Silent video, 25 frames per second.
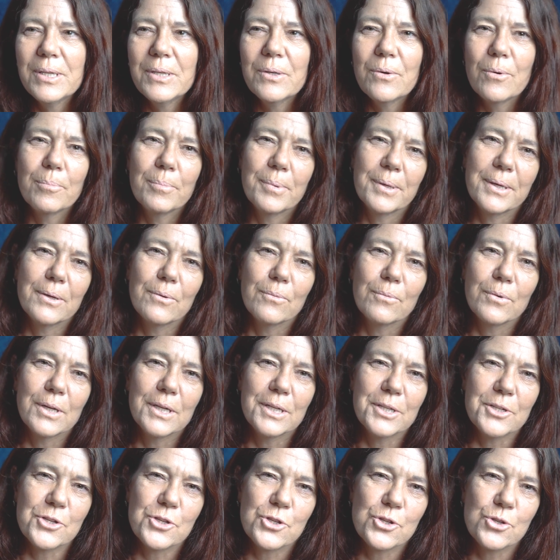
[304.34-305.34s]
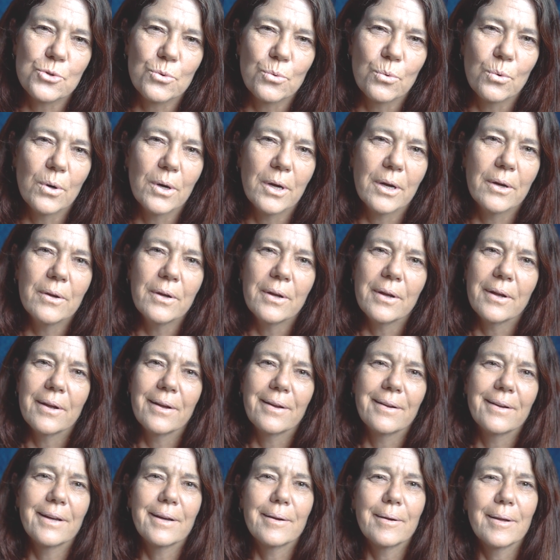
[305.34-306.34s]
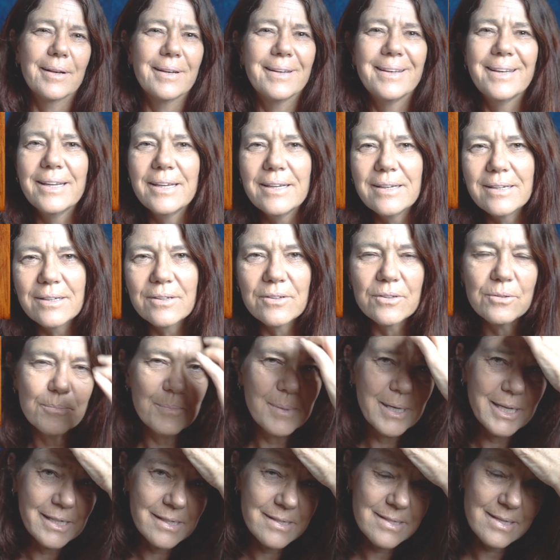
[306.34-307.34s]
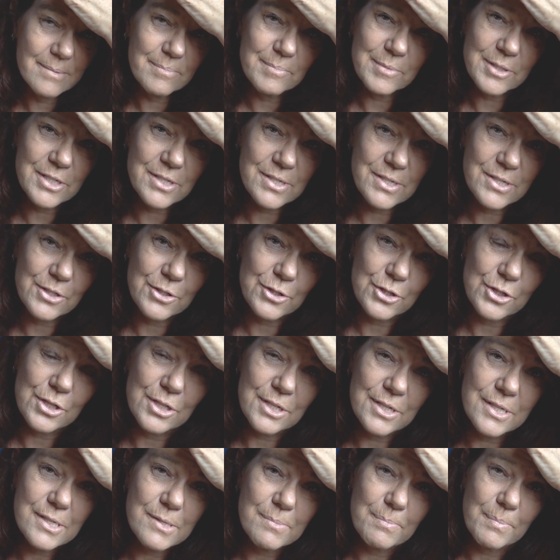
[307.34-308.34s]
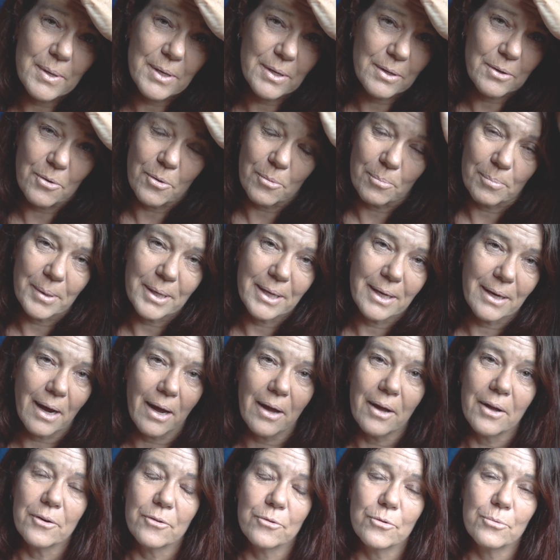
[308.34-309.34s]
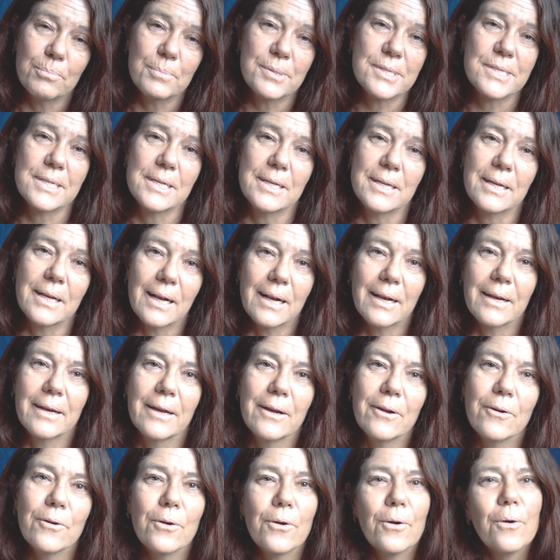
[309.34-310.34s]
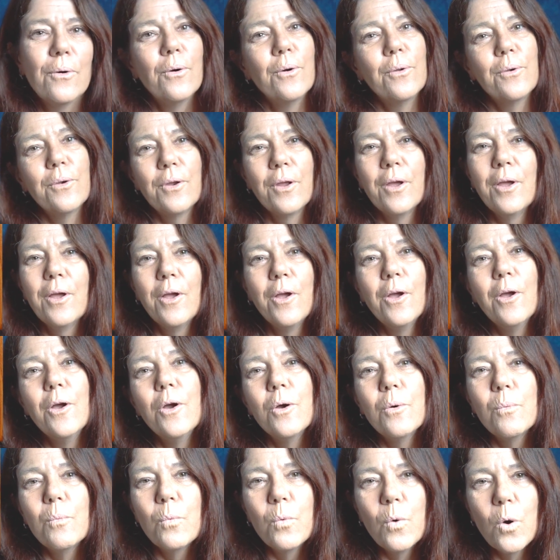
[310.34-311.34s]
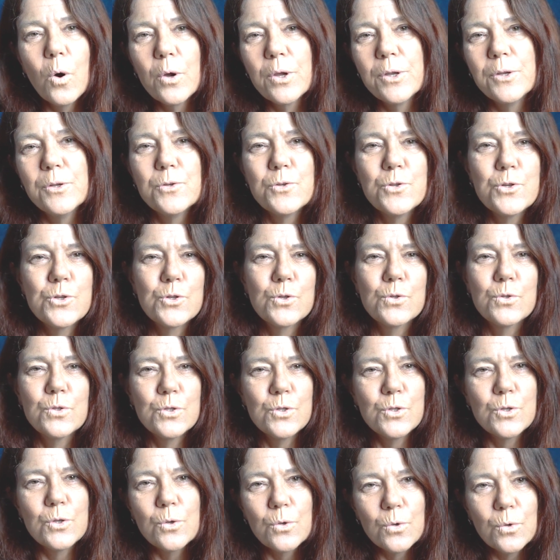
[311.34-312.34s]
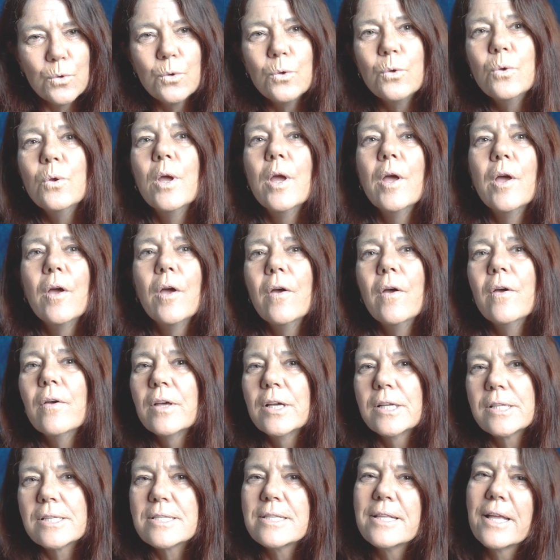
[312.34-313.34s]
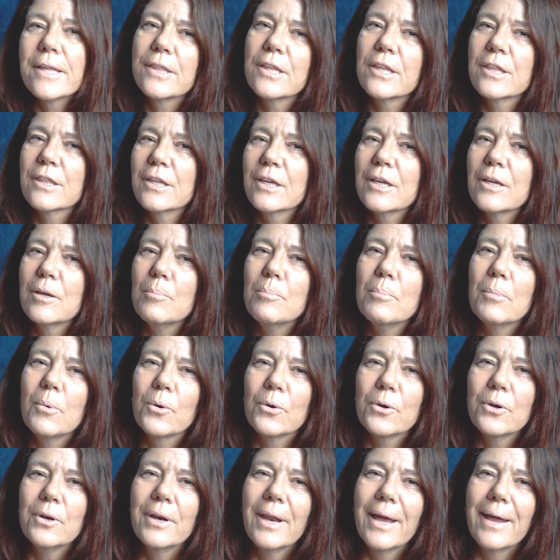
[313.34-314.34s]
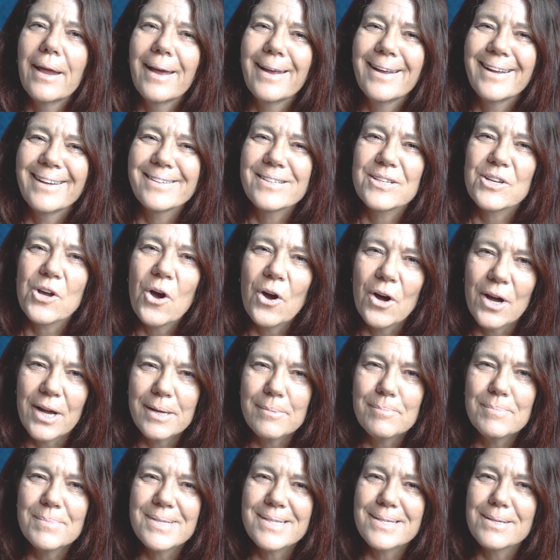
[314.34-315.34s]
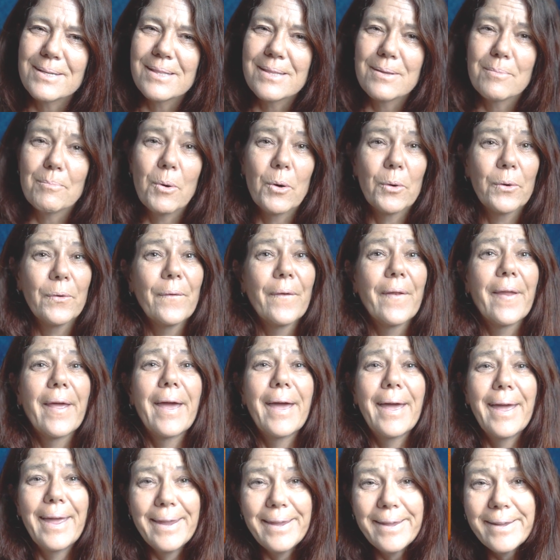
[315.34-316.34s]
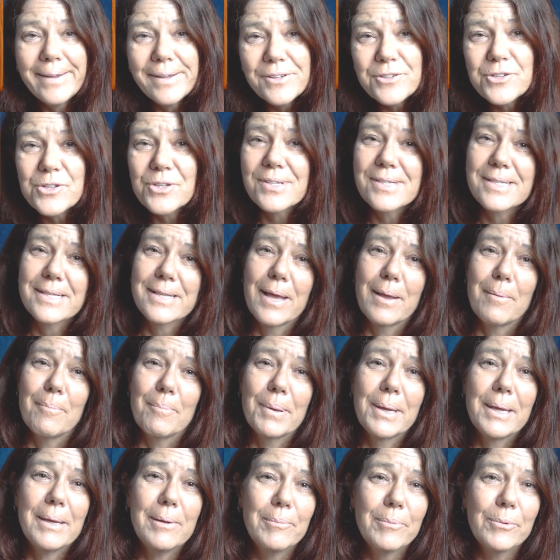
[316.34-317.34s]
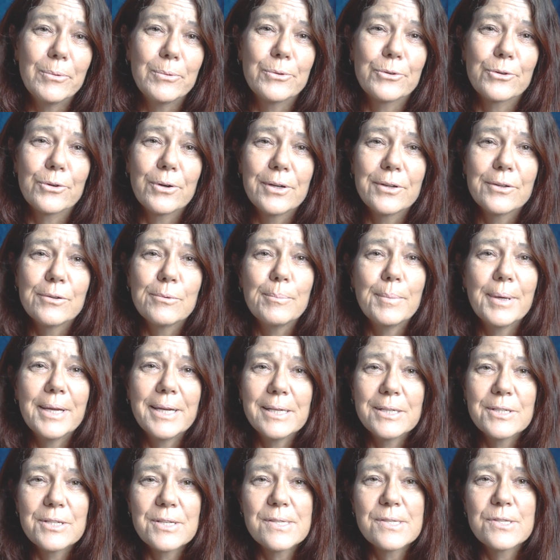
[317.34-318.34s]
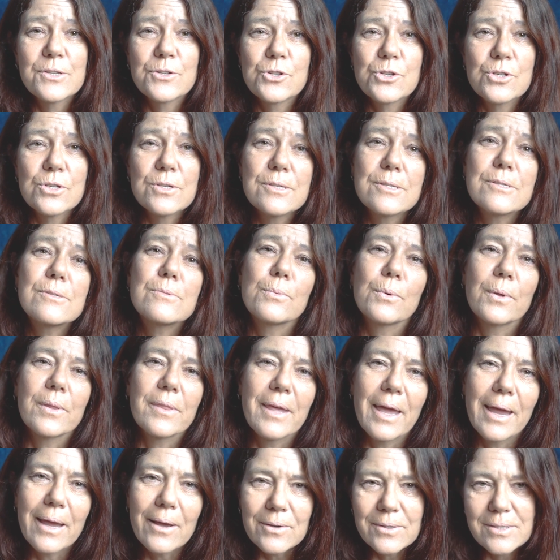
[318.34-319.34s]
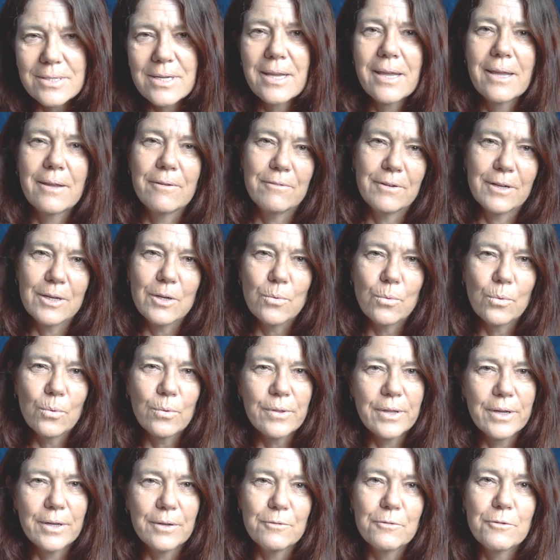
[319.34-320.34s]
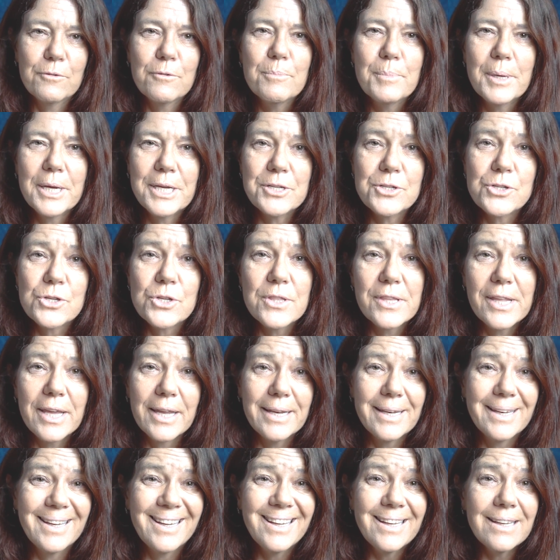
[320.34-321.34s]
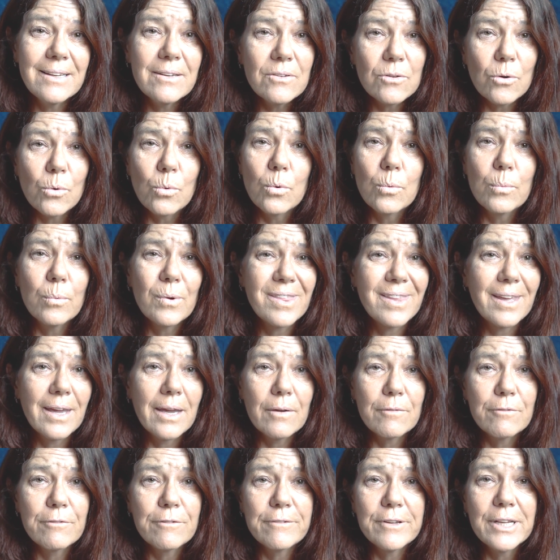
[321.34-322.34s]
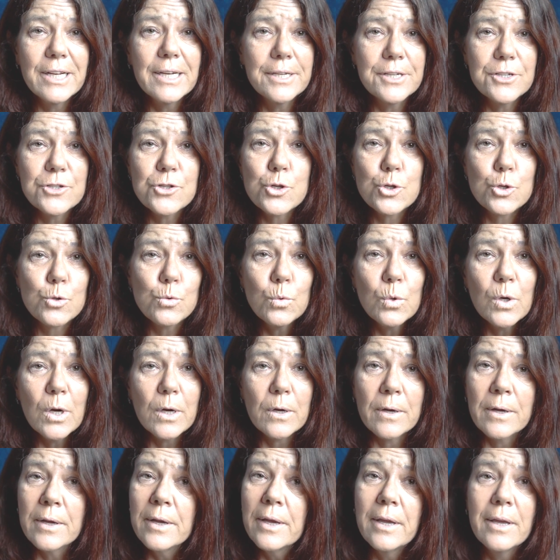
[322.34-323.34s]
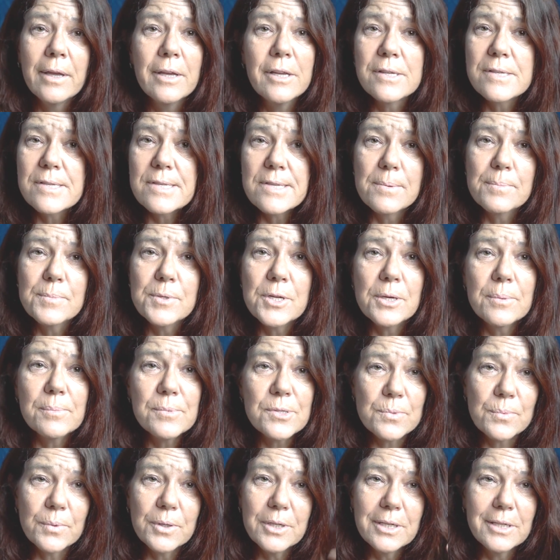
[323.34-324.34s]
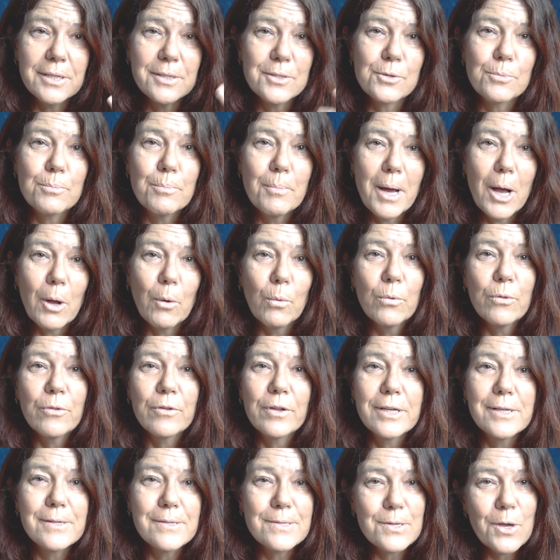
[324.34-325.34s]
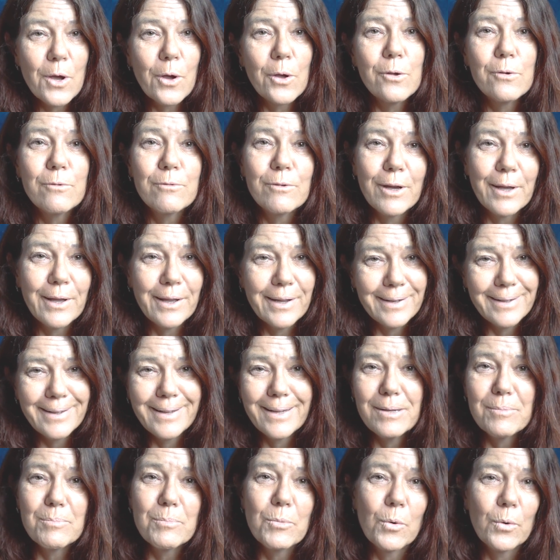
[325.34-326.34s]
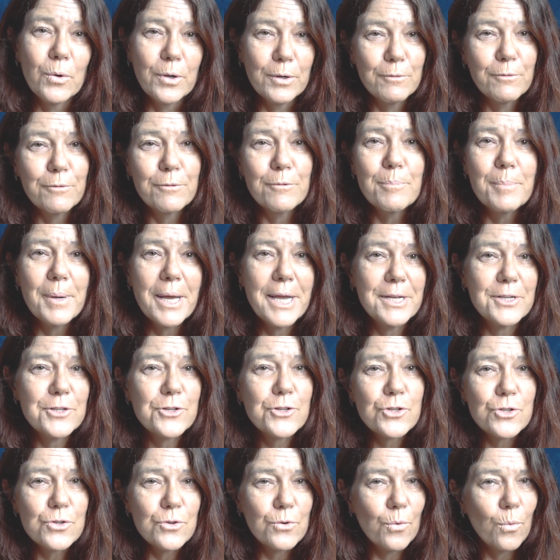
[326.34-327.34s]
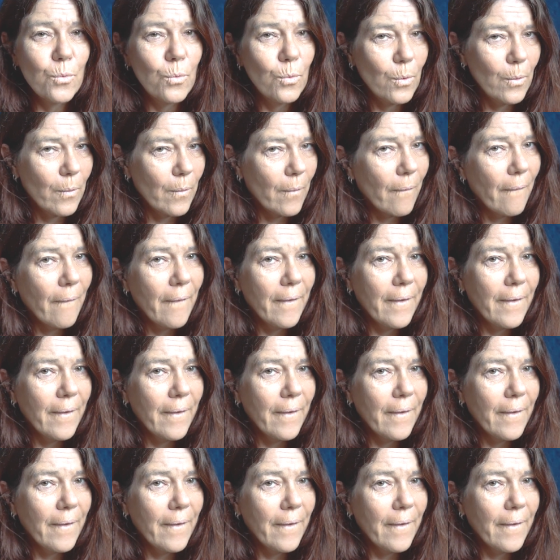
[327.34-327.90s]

not being really sure, needing to make some decisions but not being 100% clear on what you should do. It's another thing in modern times and the modern age is that people try to make decisions without having all the information they need or without feeling sure. Sometimes we need to mull things over and get more information or